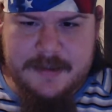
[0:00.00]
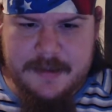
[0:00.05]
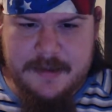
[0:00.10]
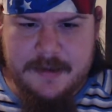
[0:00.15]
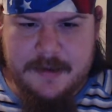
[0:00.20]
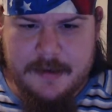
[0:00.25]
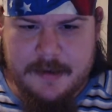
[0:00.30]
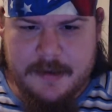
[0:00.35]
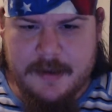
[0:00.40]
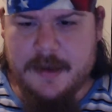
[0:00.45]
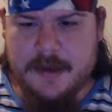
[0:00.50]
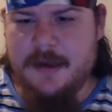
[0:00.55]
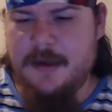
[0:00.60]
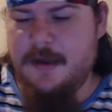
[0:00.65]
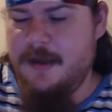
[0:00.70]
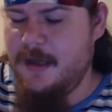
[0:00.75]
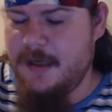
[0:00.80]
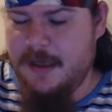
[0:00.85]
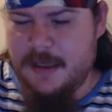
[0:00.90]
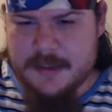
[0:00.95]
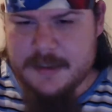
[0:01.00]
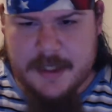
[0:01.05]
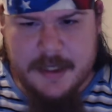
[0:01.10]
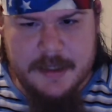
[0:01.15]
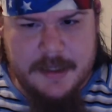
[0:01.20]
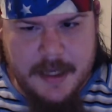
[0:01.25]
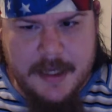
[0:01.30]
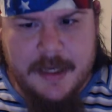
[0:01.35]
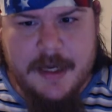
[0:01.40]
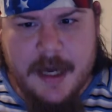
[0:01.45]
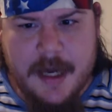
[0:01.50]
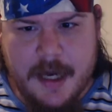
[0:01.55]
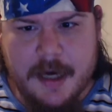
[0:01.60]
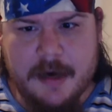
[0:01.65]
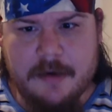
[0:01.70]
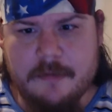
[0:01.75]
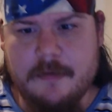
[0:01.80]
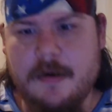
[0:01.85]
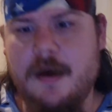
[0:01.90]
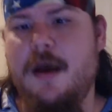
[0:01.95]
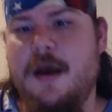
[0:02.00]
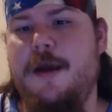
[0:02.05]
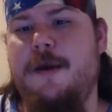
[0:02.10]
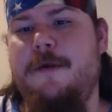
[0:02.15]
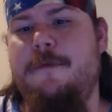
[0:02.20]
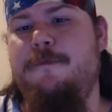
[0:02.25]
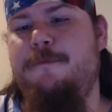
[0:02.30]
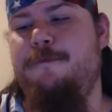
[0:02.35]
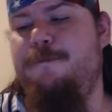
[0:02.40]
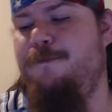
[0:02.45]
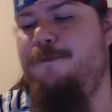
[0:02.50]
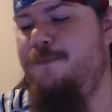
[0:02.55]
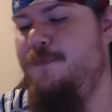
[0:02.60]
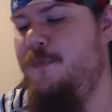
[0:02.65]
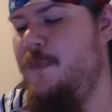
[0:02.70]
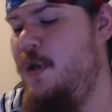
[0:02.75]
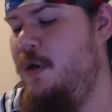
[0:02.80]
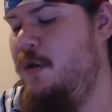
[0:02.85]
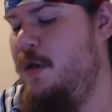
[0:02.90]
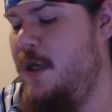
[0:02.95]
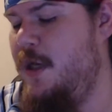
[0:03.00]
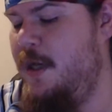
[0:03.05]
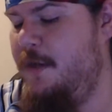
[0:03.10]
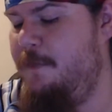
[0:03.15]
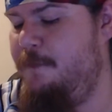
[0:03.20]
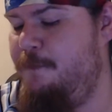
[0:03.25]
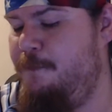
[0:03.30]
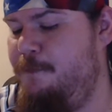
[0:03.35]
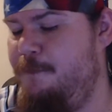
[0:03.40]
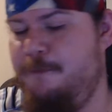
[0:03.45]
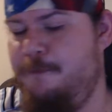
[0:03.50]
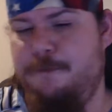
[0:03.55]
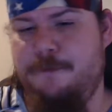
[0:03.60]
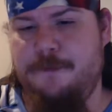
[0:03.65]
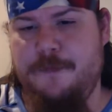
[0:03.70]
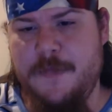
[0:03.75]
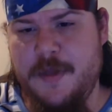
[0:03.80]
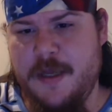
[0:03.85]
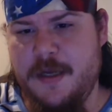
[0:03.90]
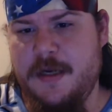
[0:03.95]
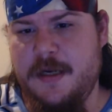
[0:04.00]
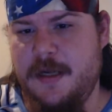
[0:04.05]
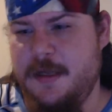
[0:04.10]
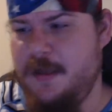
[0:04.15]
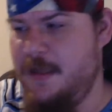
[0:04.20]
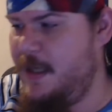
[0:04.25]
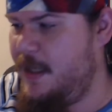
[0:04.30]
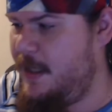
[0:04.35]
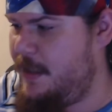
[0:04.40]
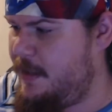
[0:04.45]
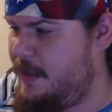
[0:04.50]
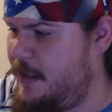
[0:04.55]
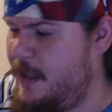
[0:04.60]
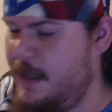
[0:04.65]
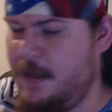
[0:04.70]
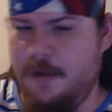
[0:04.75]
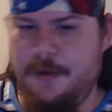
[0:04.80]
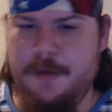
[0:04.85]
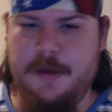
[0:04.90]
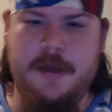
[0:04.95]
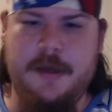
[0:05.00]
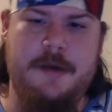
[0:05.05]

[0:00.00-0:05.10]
like I said, they got it right. Okay? They did. They hit the nail on the head.